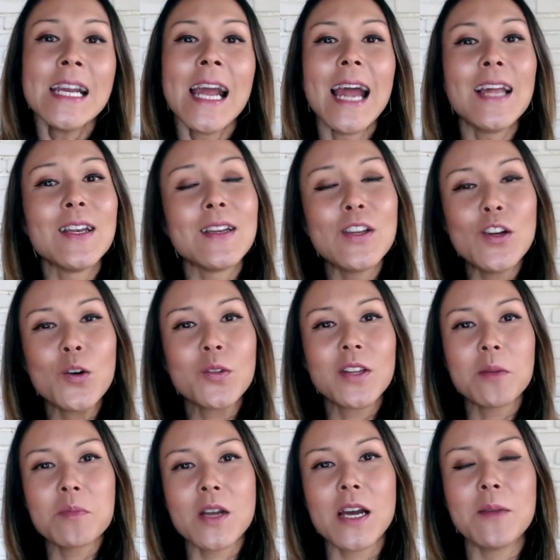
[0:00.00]
And you know,
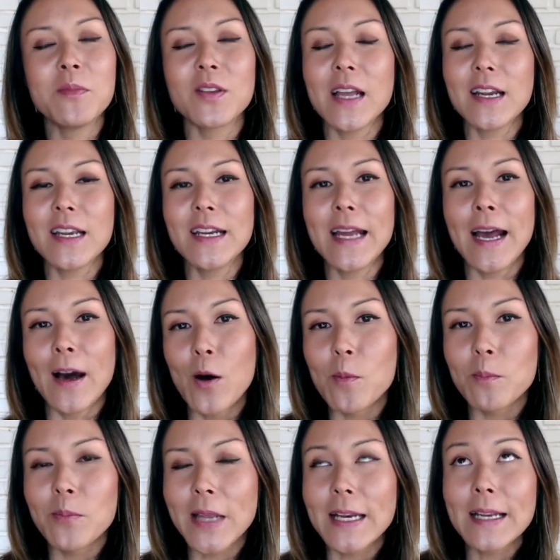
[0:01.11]
sometimes that can
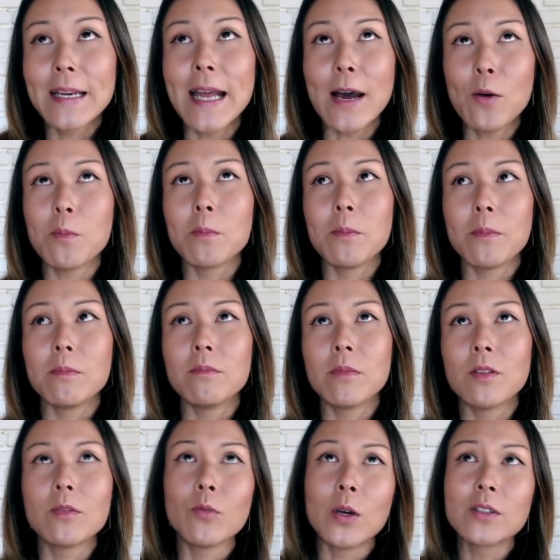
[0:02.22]
help It can help
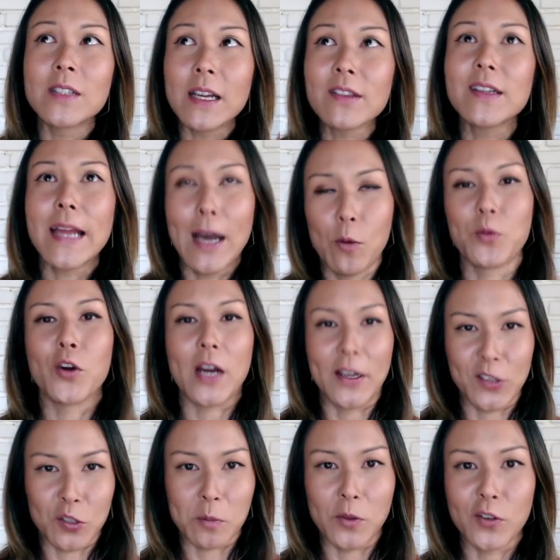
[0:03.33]
uh, well it doesn't help your
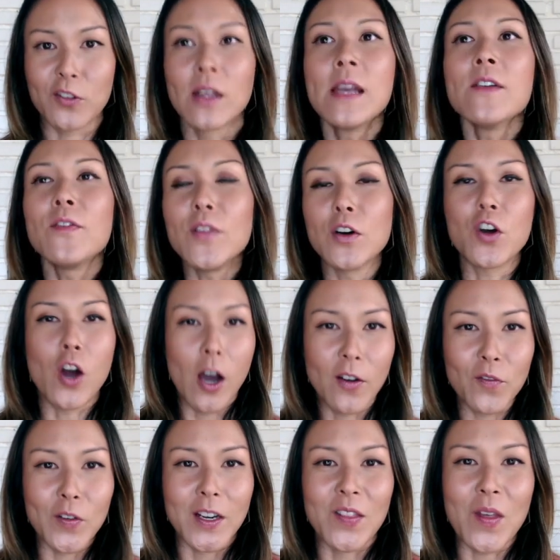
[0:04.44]
customers feel
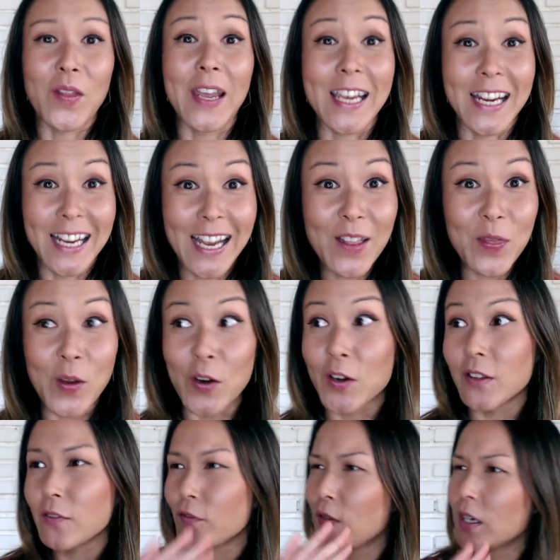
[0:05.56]
confident that they can get there because
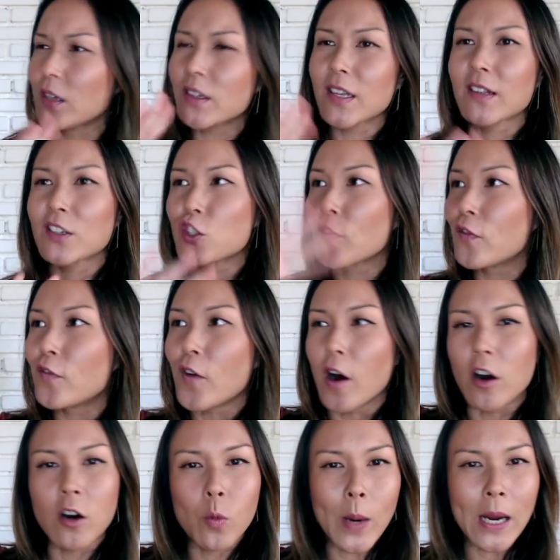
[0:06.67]
it feels like such a
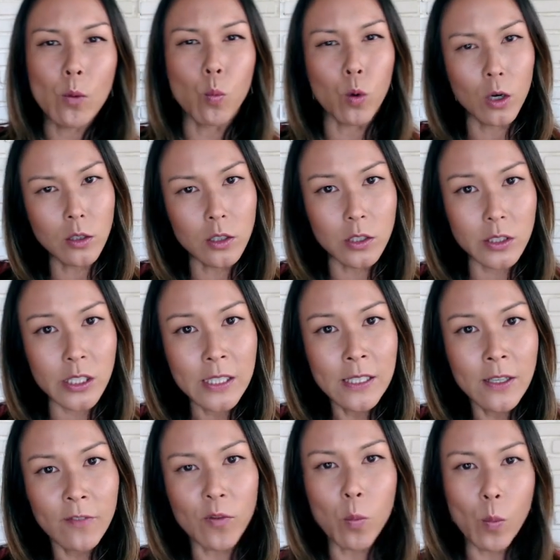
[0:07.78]
faraway world
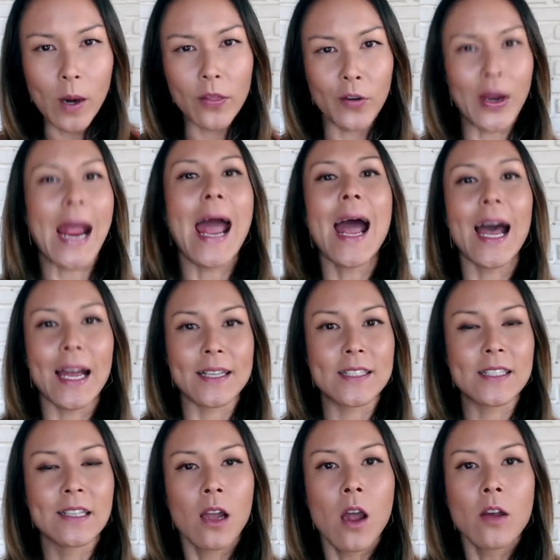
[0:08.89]
from where they're at
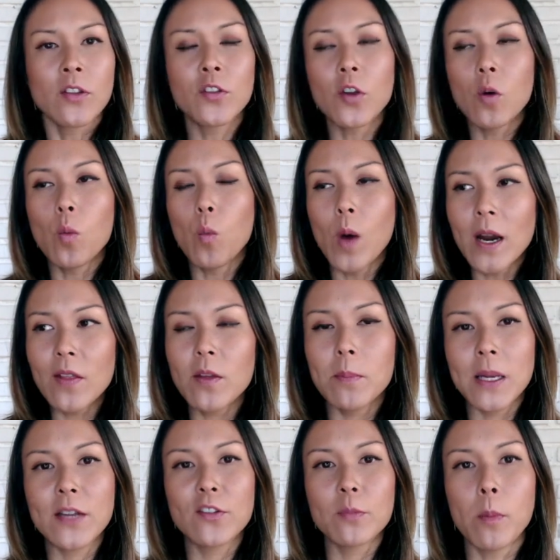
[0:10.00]
so one of the
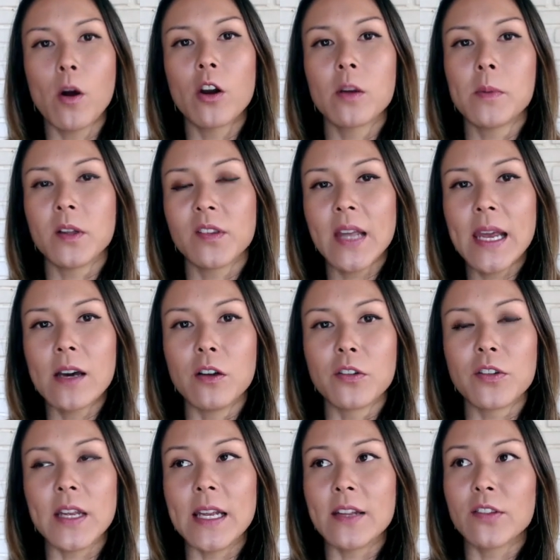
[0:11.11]
biggest part about sales
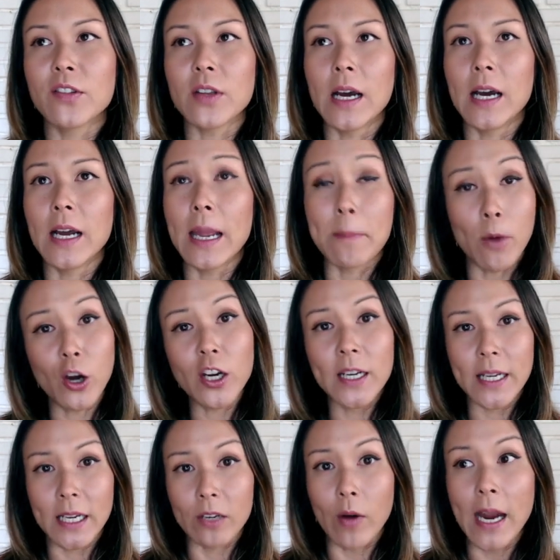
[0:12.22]
is uh, in
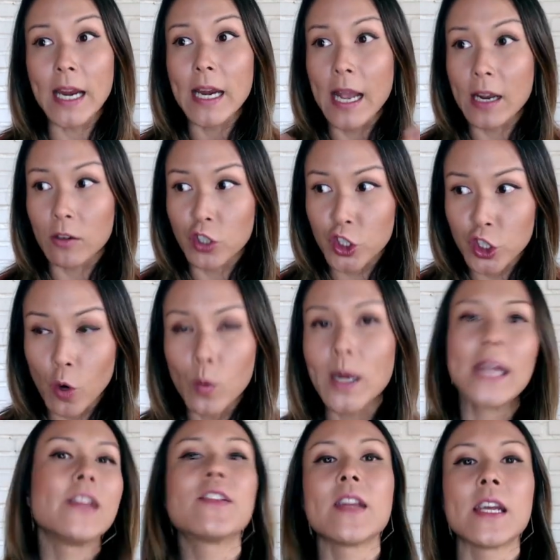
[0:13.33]
marketing right and
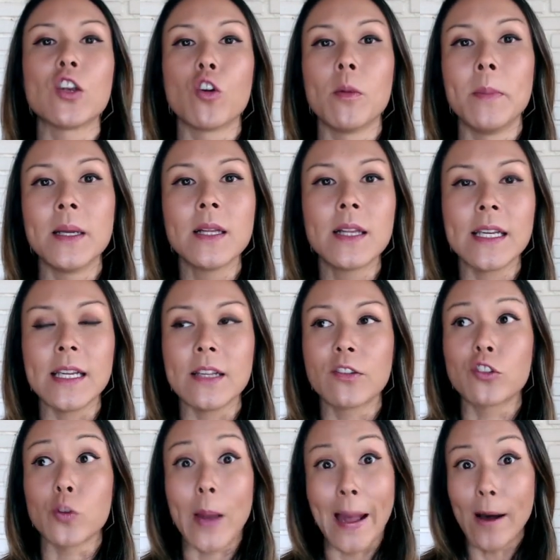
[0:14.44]
showcasing your abilities
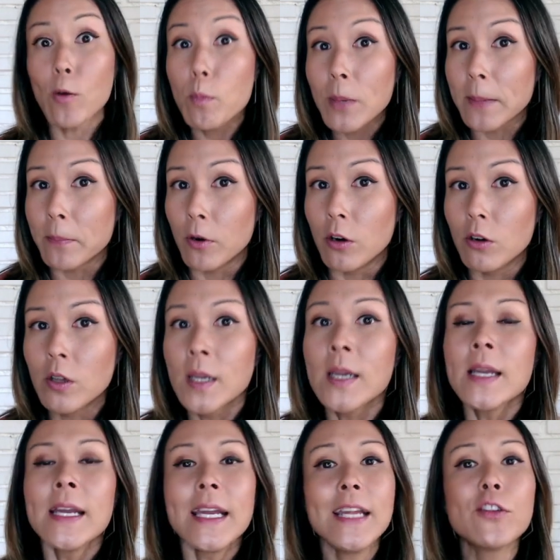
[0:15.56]
to help people
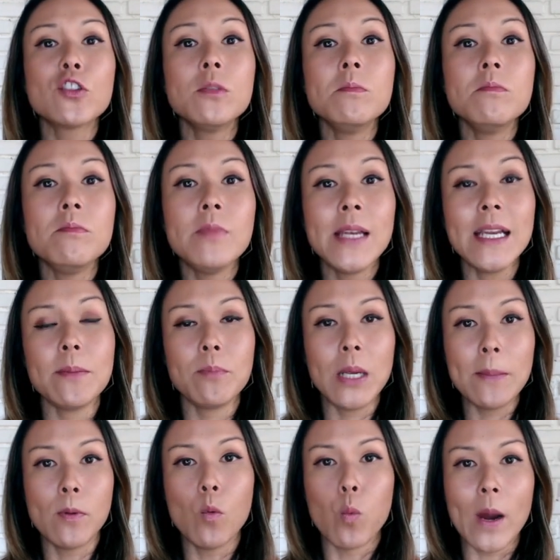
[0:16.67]
is to meet
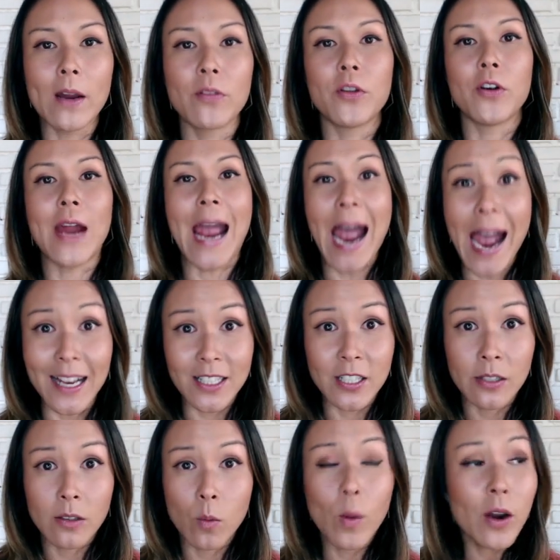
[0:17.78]
people where they're at
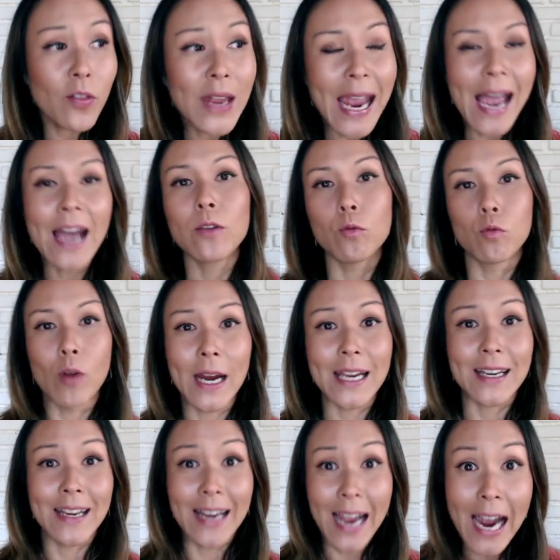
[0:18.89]
where are they at right
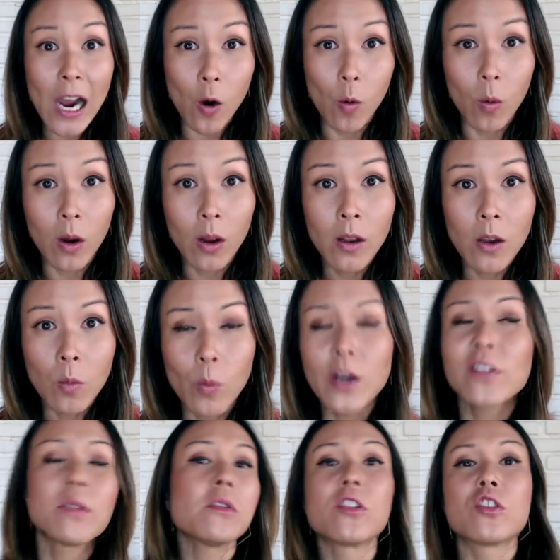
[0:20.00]
now what are
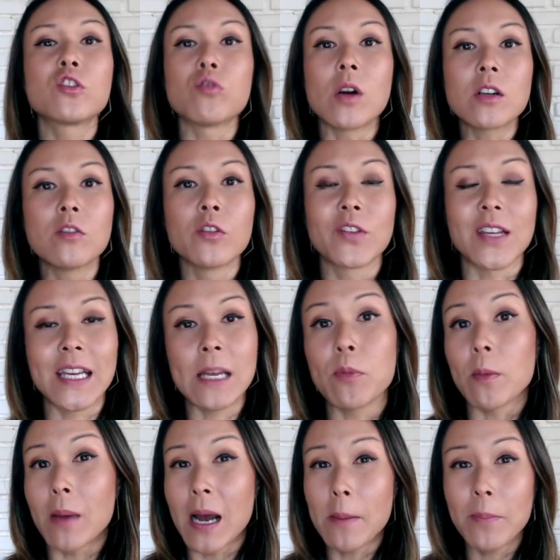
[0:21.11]
some of the struggles that keep
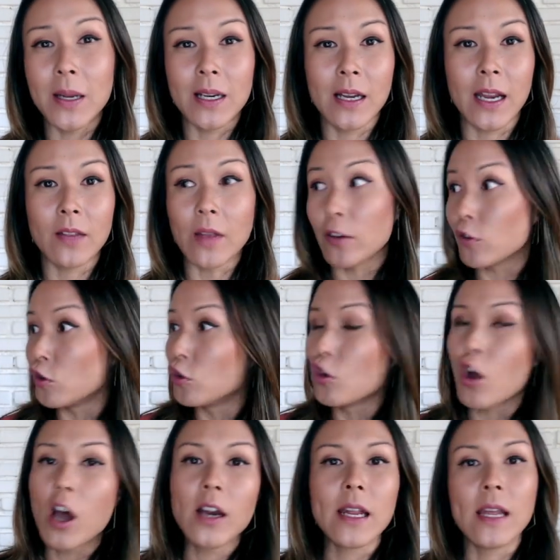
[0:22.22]
them up at night that is
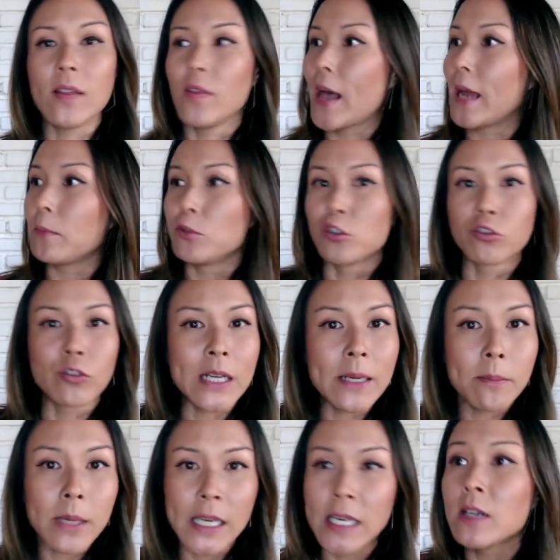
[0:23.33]
not in that
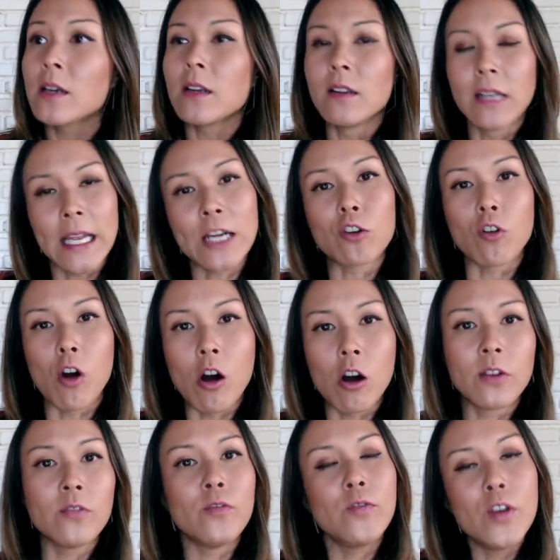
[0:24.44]
dreamy later on
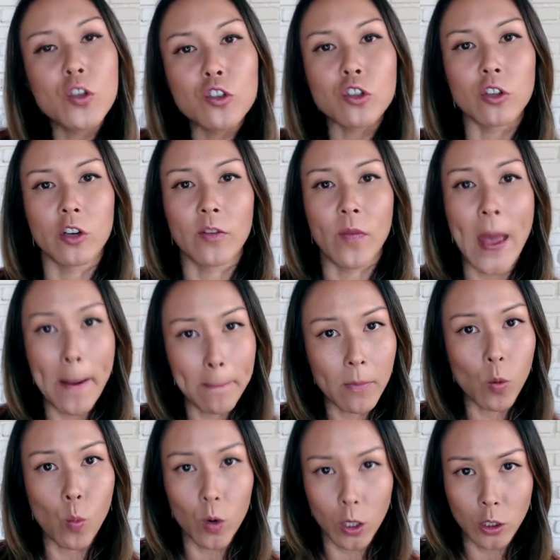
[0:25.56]
future them
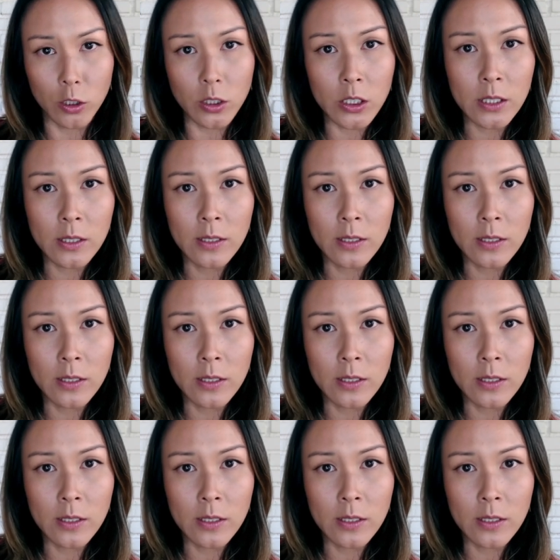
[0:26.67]
world